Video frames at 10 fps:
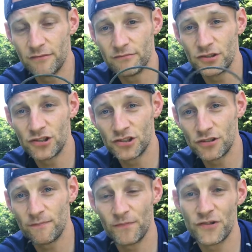
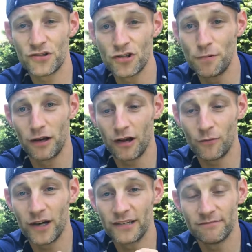Super
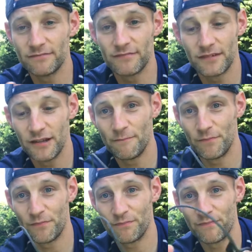lightweight.
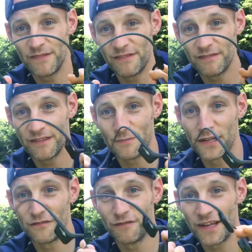They
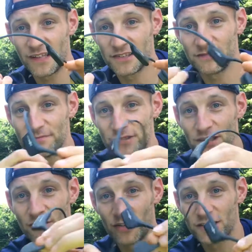bend and flex, so
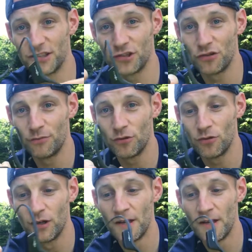they're nicely durable.